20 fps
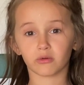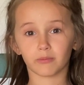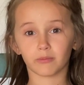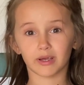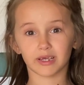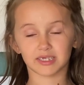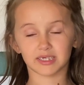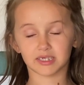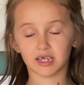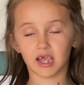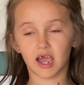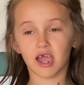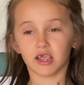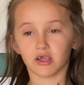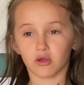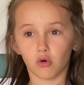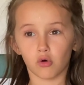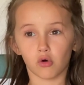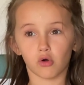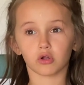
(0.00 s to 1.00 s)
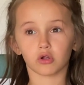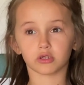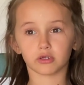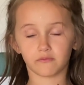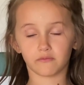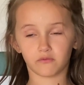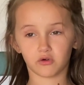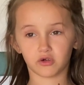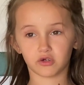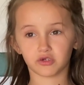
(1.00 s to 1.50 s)
sky cold
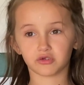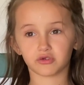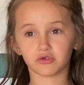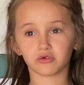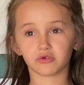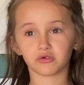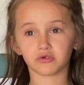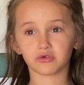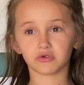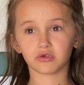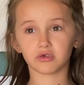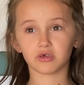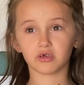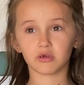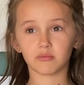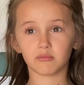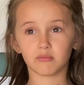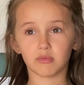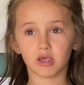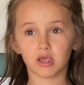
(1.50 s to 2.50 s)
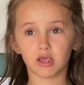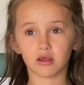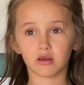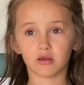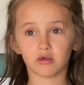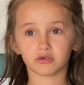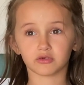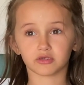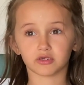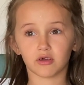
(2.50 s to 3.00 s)
of crystals made,
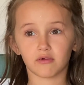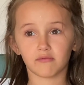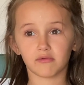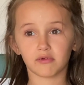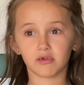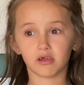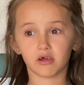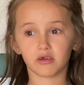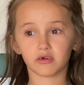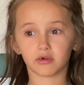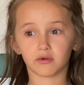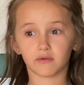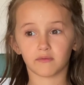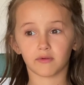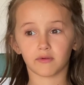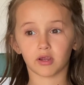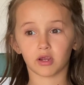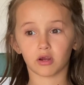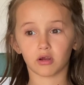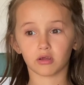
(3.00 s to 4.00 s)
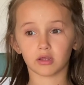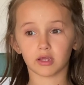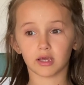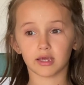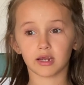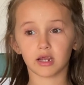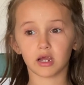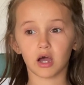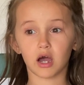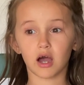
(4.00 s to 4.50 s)
I'll softly on your finger
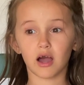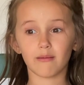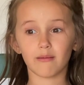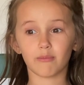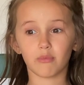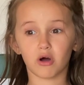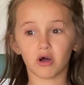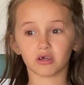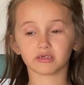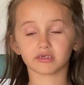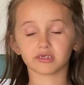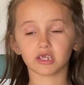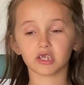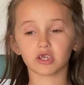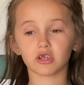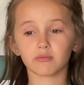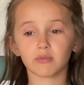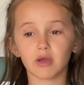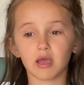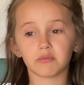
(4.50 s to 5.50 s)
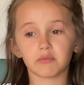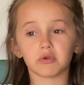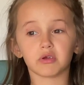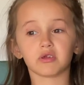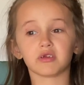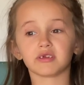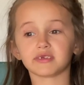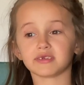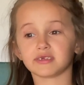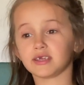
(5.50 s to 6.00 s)
laid. I pause that you my
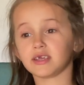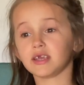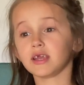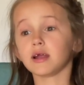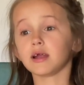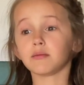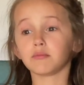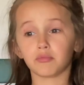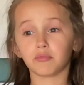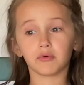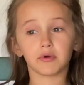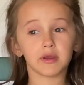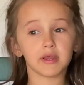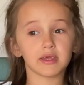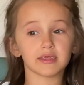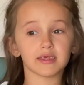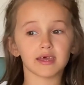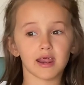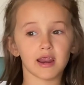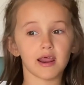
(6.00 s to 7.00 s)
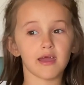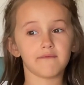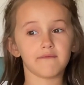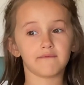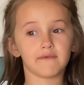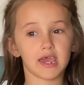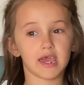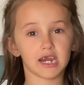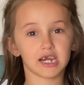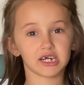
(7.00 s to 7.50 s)
beauty see, breathe, and I
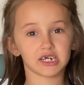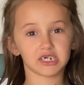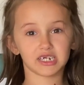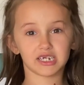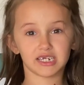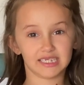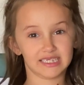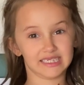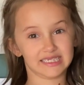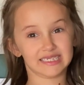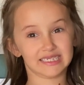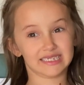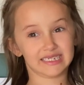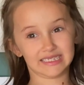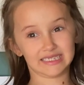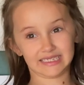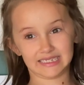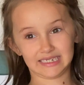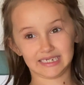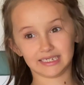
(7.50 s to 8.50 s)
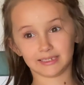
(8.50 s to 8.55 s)
vanish instantly.